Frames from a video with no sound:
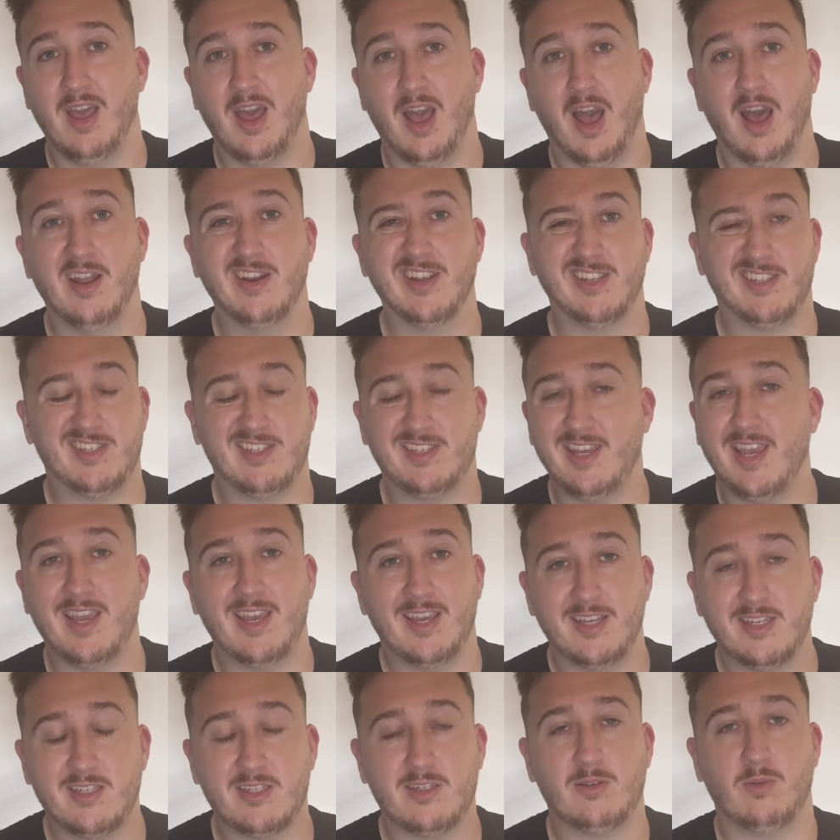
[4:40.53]
An
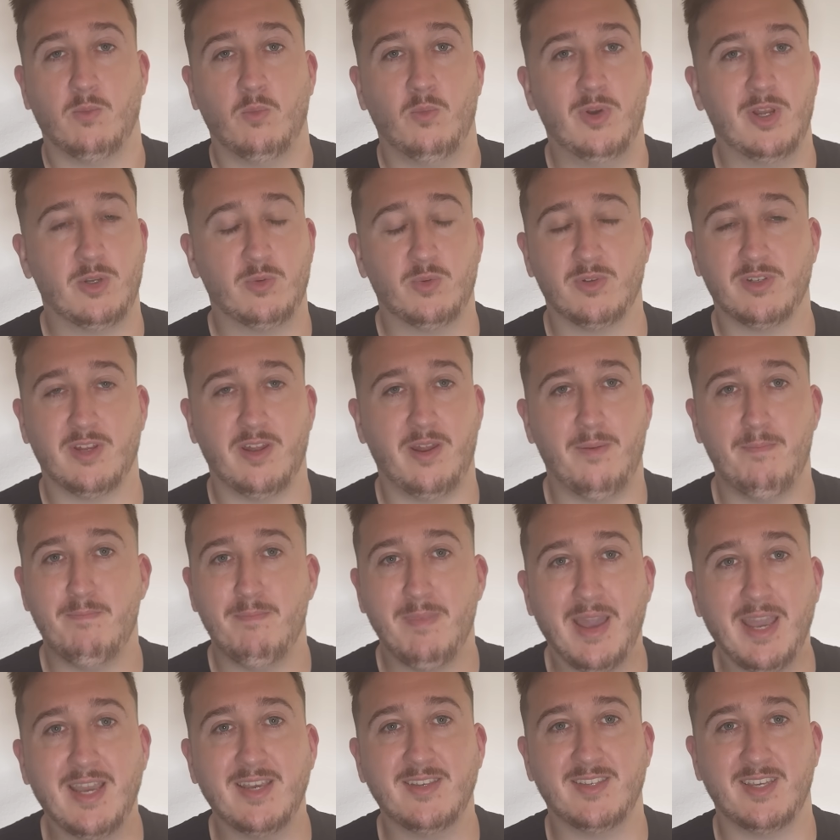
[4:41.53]
assist, which was an
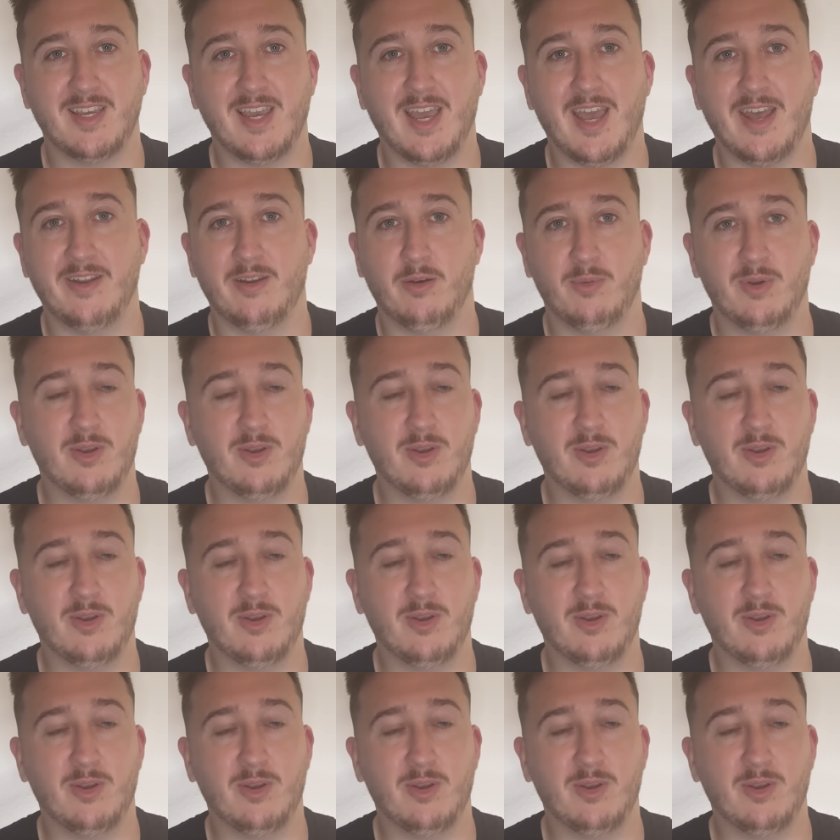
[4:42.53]
amazing header.